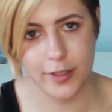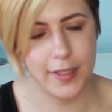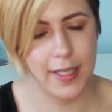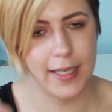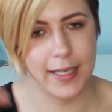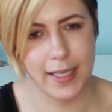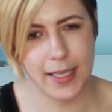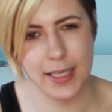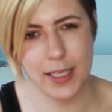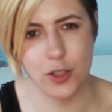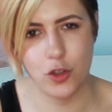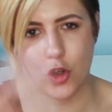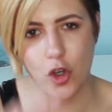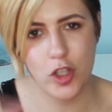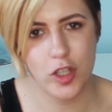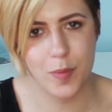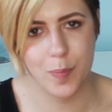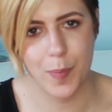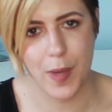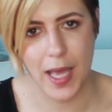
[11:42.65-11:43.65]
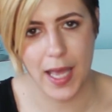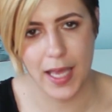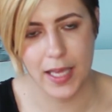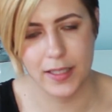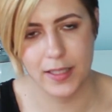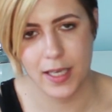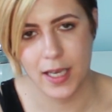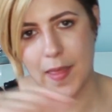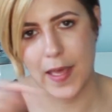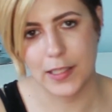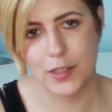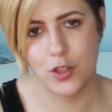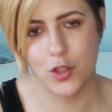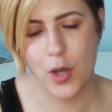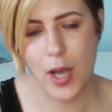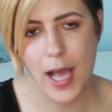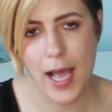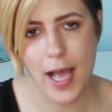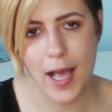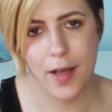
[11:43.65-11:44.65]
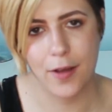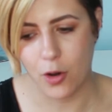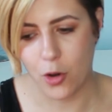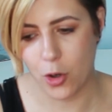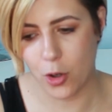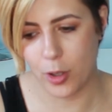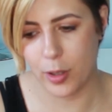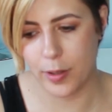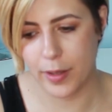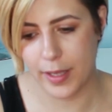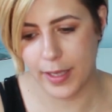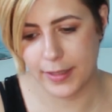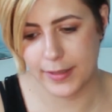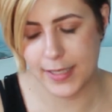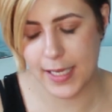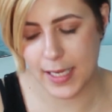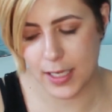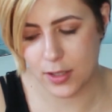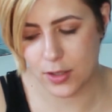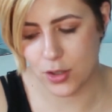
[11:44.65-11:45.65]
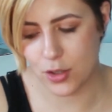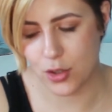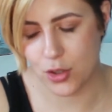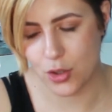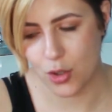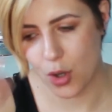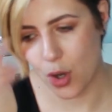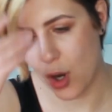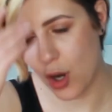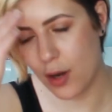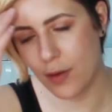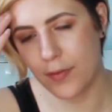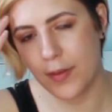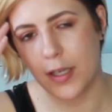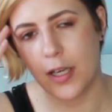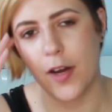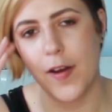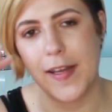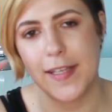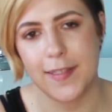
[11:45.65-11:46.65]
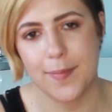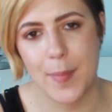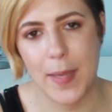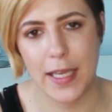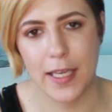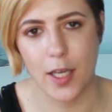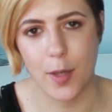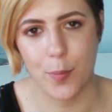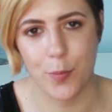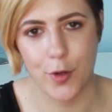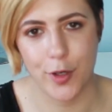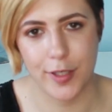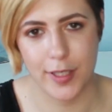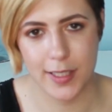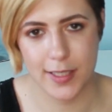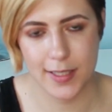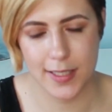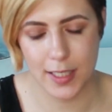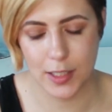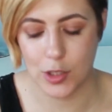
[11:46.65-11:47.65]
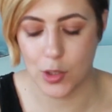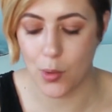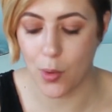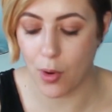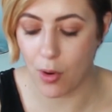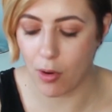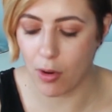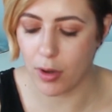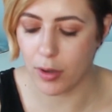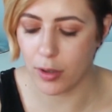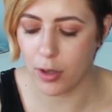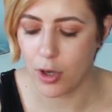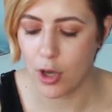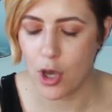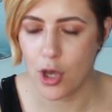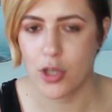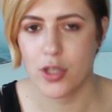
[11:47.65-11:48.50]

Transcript: like a notepad, that you have all the dates of the current makeup products that you own,